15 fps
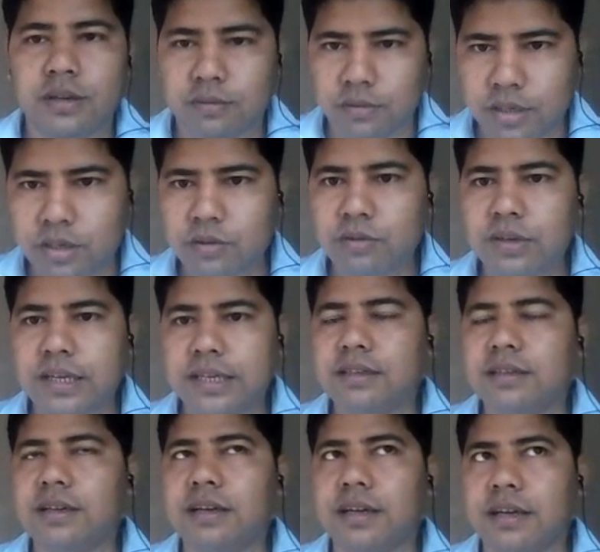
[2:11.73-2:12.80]
We know that
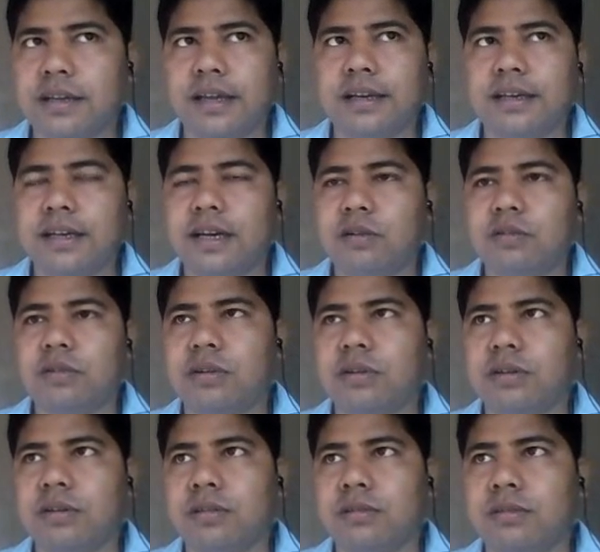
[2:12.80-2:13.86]
at around
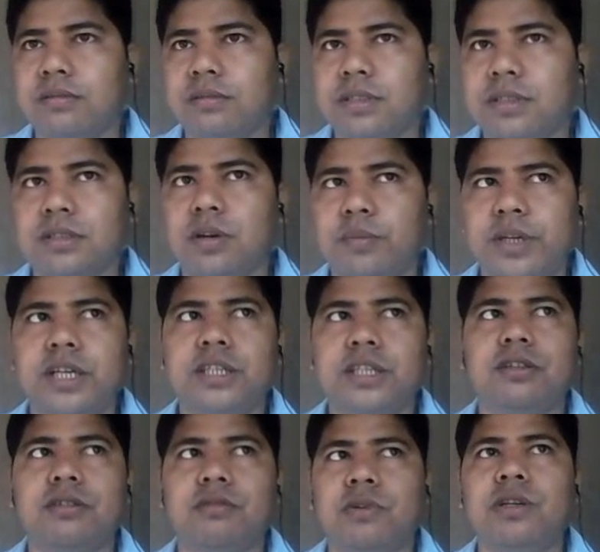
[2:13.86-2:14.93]
this communication